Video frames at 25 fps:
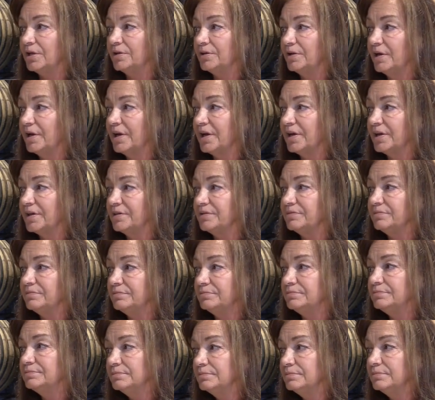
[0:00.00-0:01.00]
and
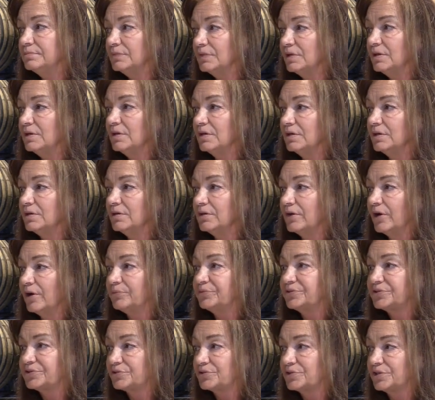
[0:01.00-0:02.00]

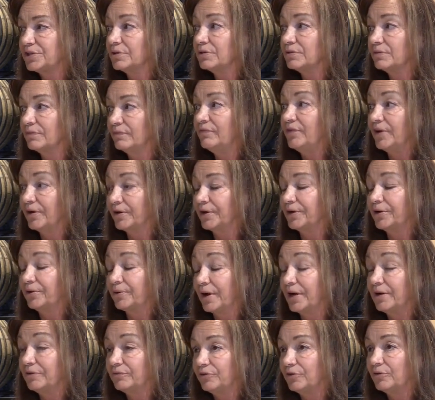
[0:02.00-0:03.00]
I'm still very
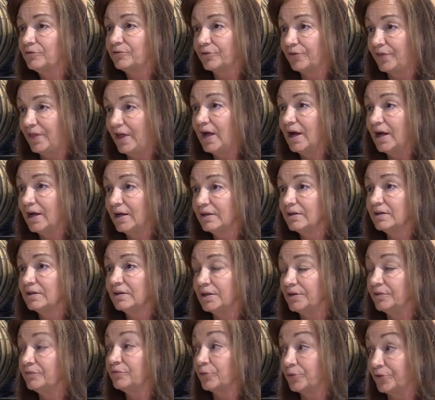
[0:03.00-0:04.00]
grateful for that
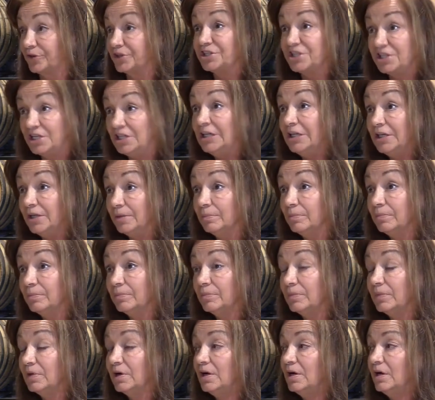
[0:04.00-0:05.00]
and for the
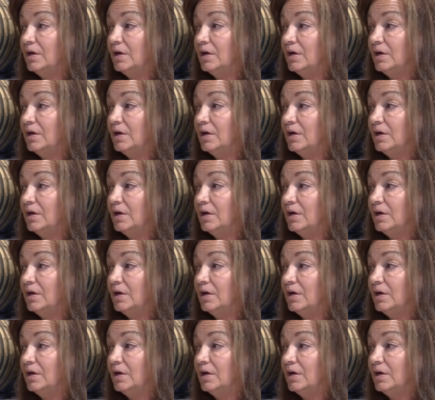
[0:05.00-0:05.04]
team.